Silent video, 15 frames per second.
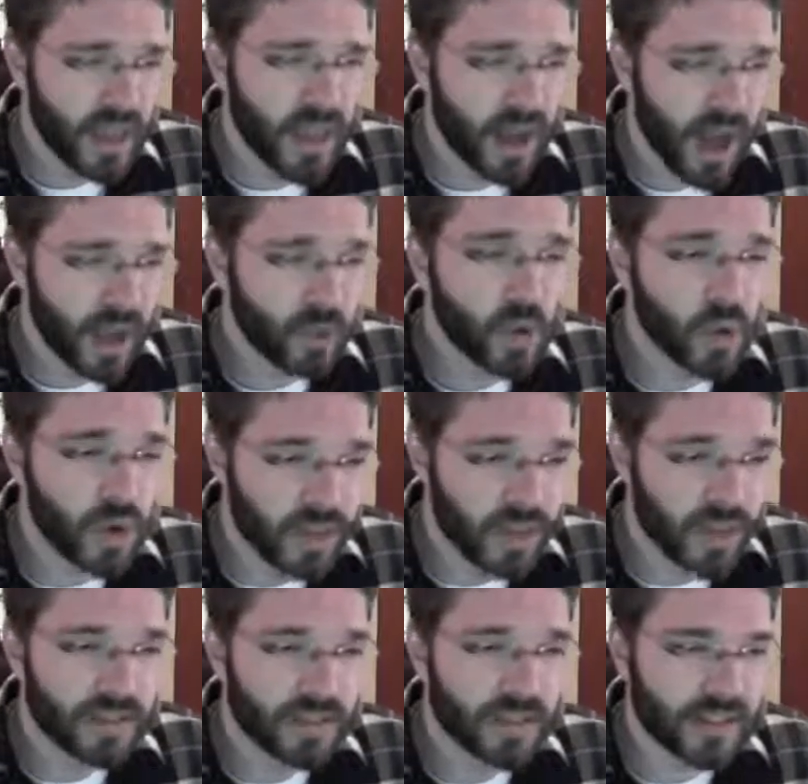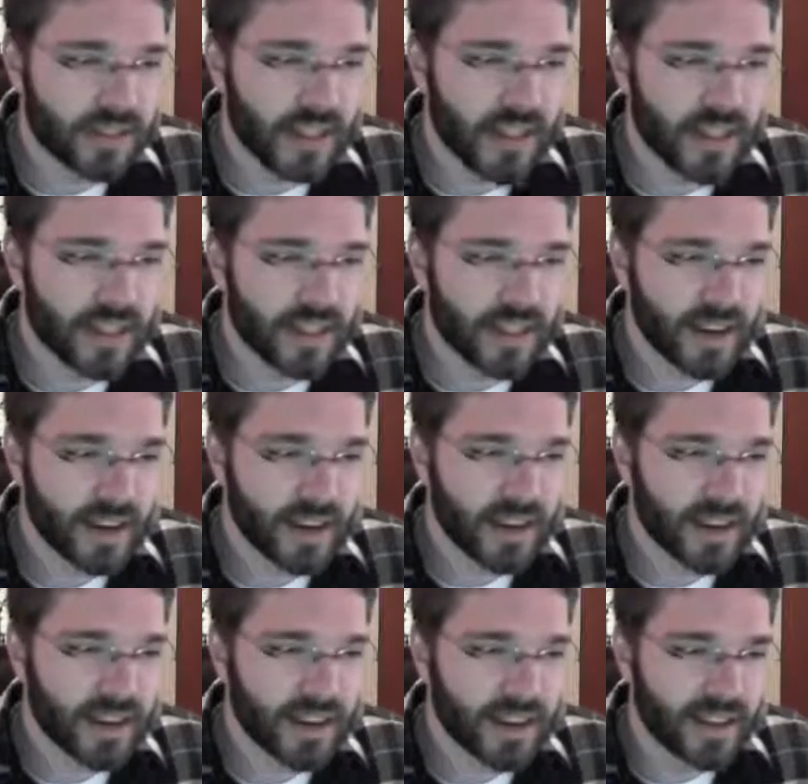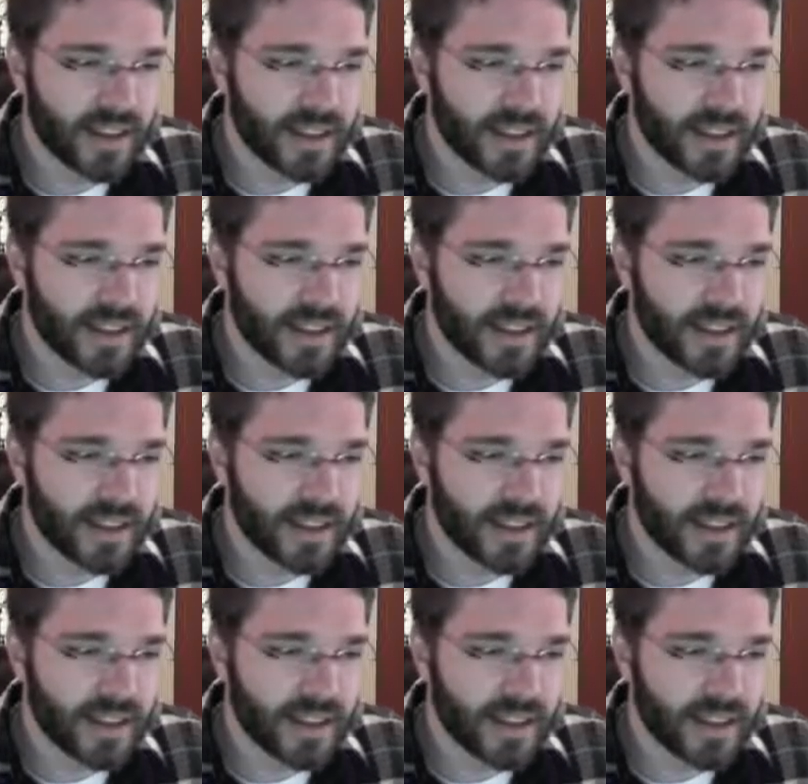I would say that uh,